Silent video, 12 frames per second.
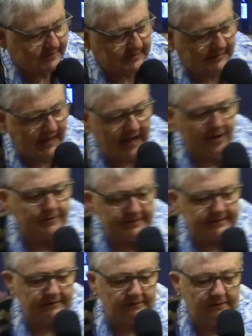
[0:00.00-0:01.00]
I said, how
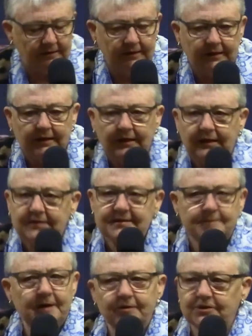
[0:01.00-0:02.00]
is it?
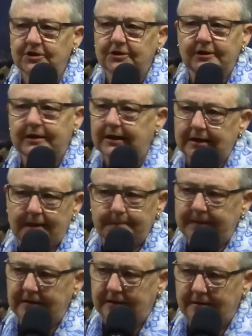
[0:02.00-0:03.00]
He said, Marion, you've got to get
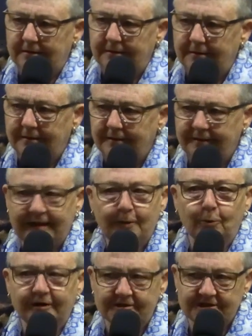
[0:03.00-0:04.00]
up here. And
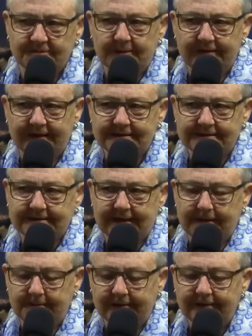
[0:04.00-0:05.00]
that worries me, that
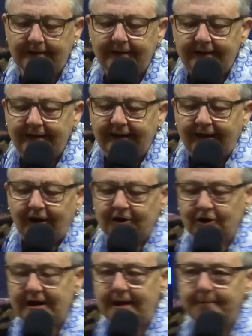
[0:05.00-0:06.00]
statement.
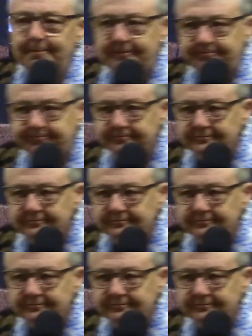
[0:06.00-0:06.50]
I got up.